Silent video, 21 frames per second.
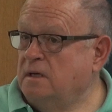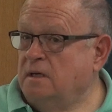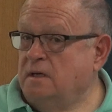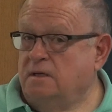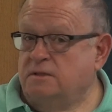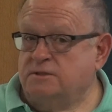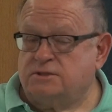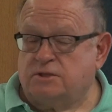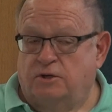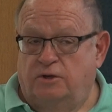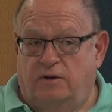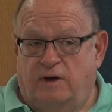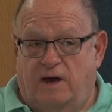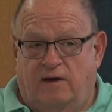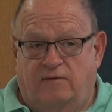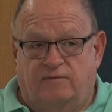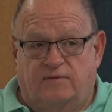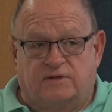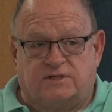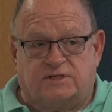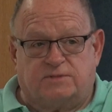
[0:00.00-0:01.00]
so you
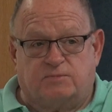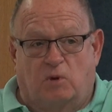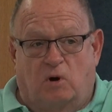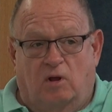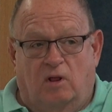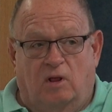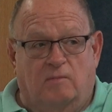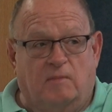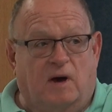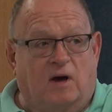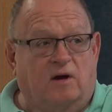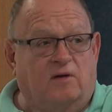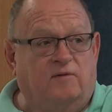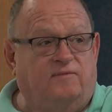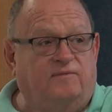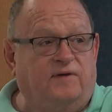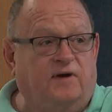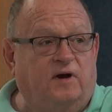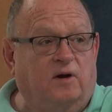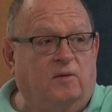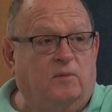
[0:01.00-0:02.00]
have a small amount of
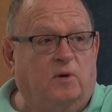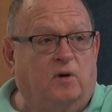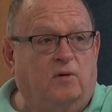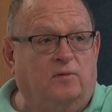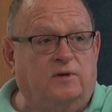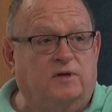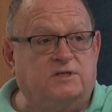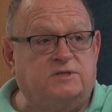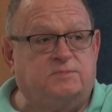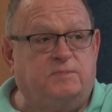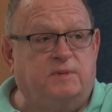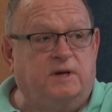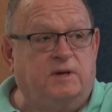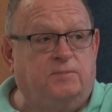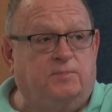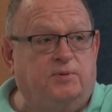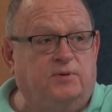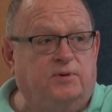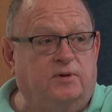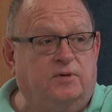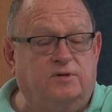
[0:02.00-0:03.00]
pheromone that's being
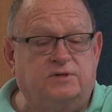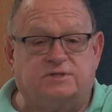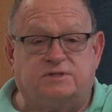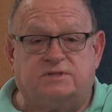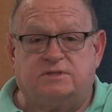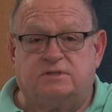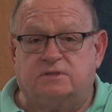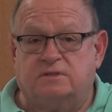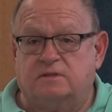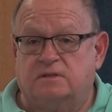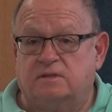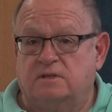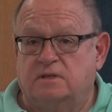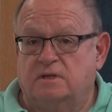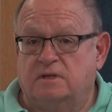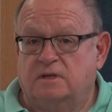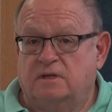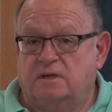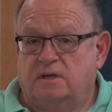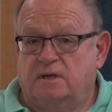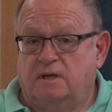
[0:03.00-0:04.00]
produced
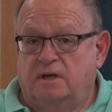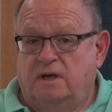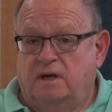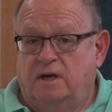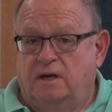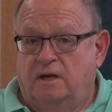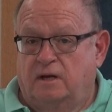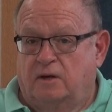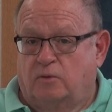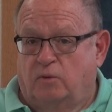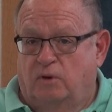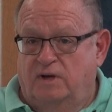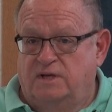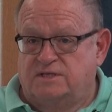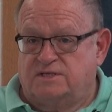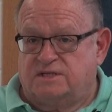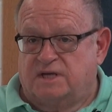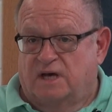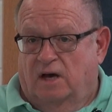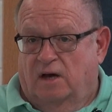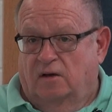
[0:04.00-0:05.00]
in a queen
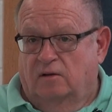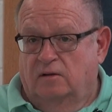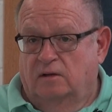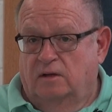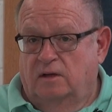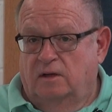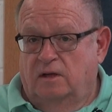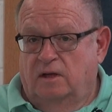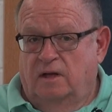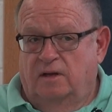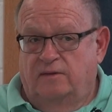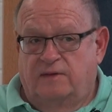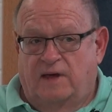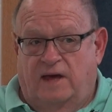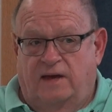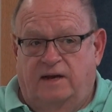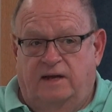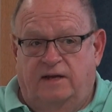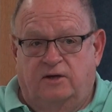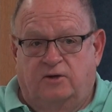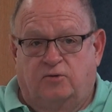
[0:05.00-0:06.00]
cell that
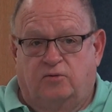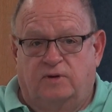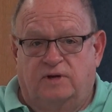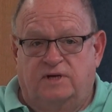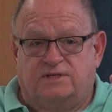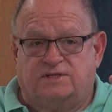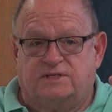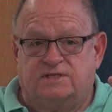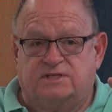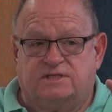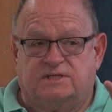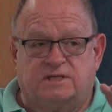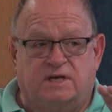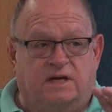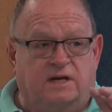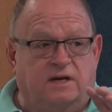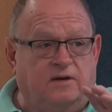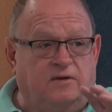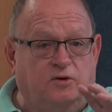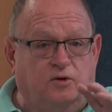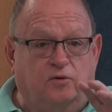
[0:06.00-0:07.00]
increases in
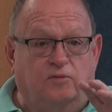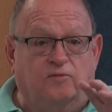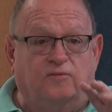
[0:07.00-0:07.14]
a new